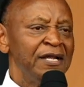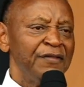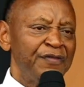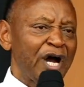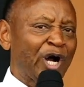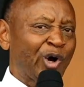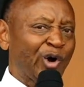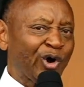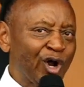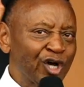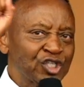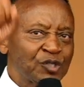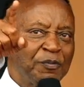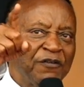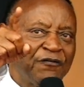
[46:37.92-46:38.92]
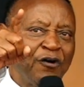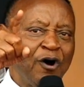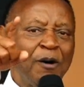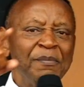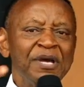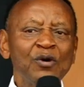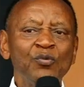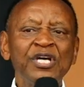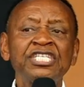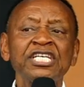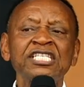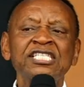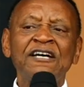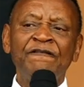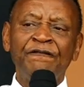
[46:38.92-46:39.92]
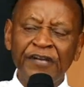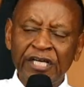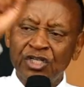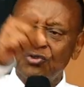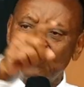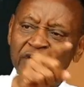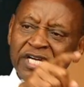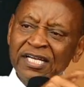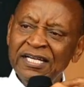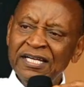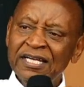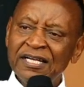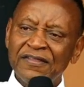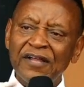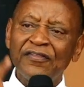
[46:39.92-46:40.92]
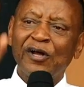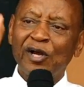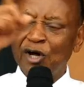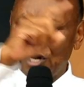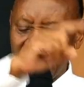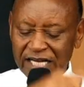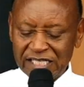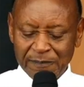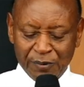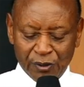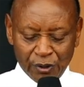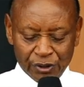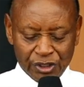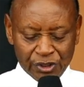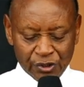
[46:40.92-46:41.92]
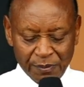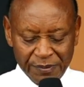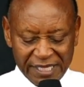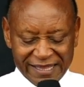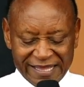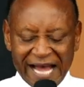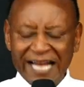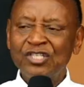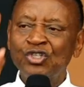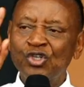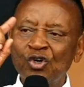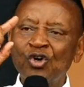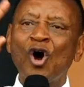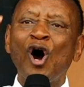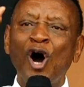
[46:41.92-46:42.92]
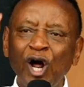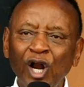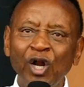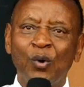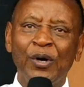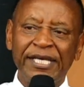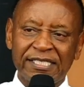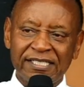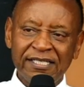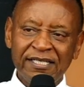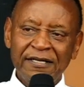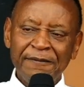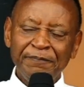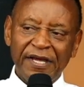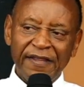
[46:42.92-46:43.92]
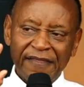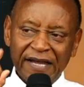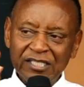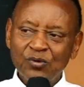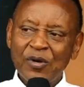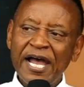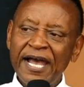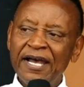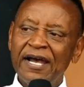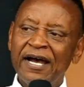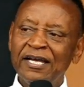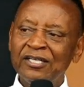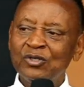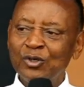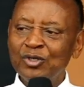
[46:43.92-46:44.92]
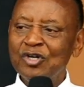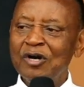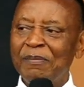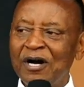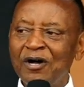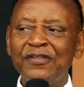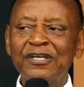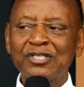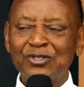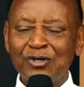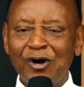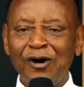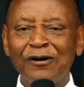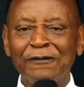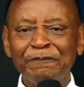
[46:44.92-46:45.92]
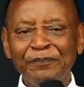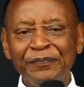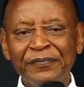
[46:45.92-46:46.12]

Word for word: the cross before me, which is the victory that the Lord has brought to me. That should always, and that's why I told you about the song,